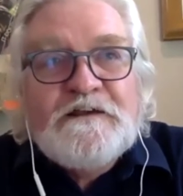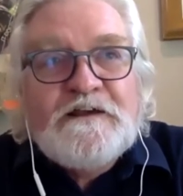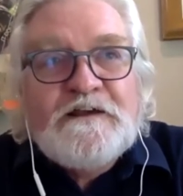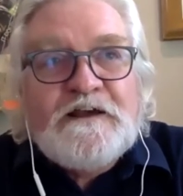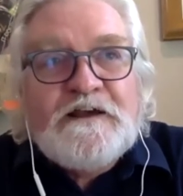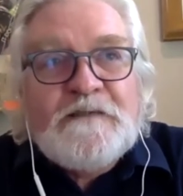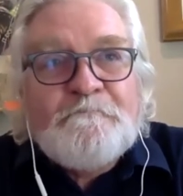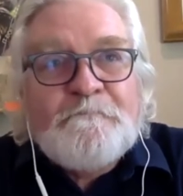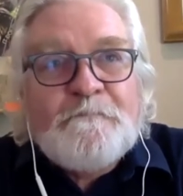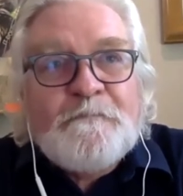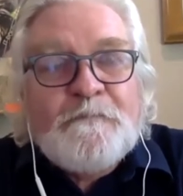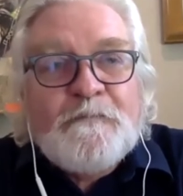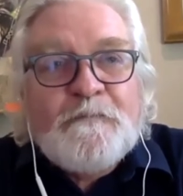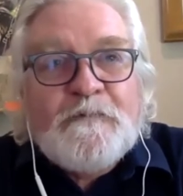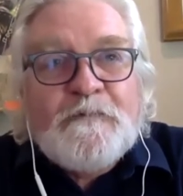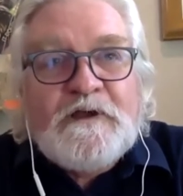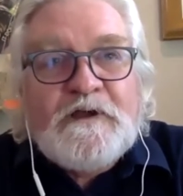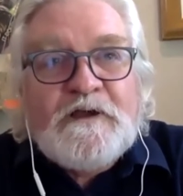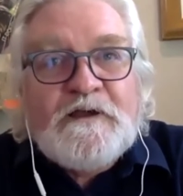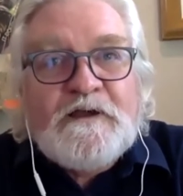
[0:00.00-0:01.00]
um,
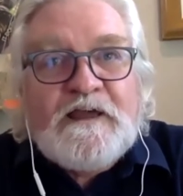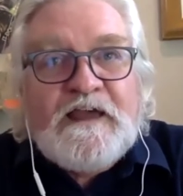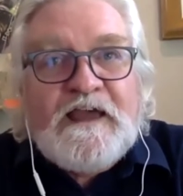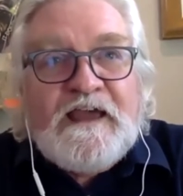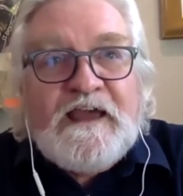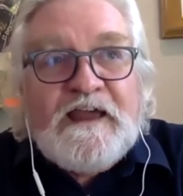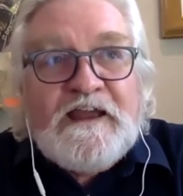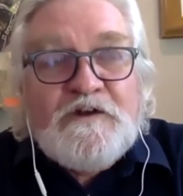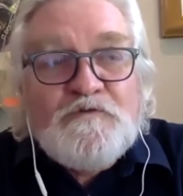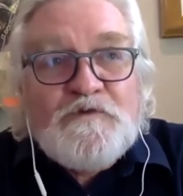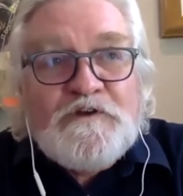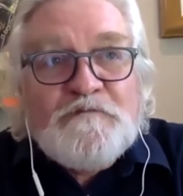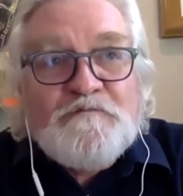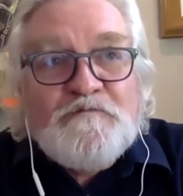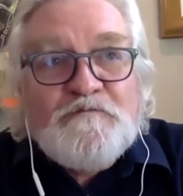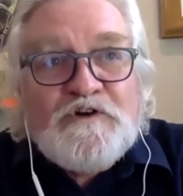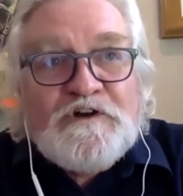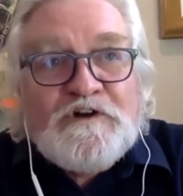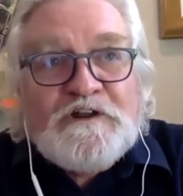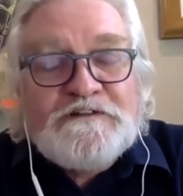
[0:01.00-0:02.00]
uh, and we
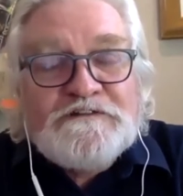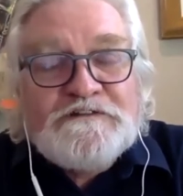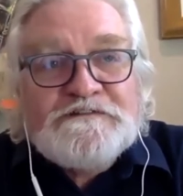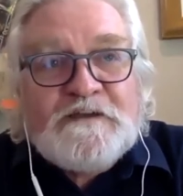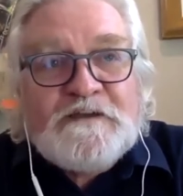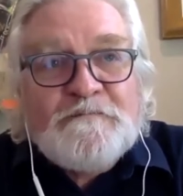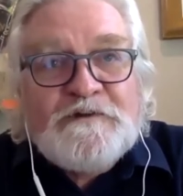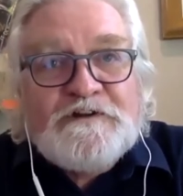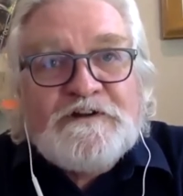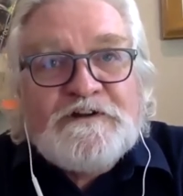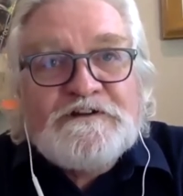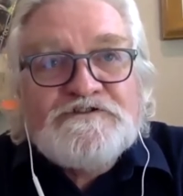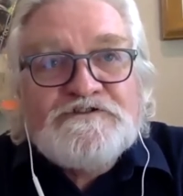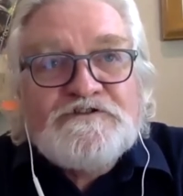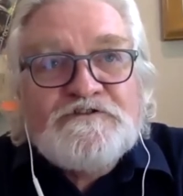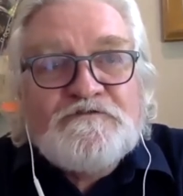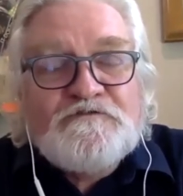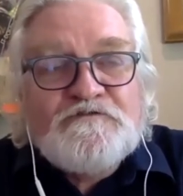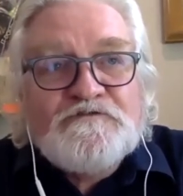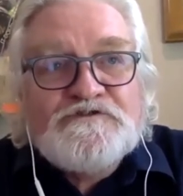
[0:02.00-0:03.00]
put in some
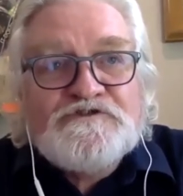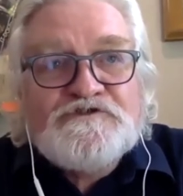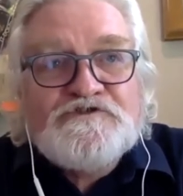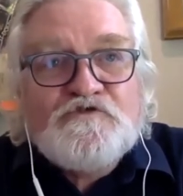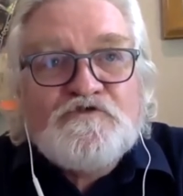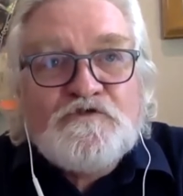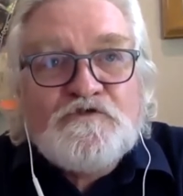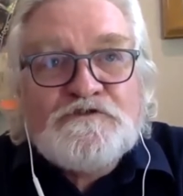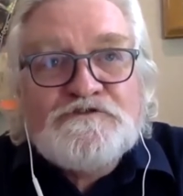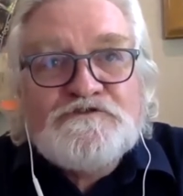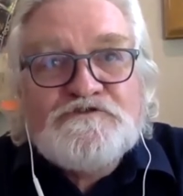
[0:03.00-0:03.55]
additional short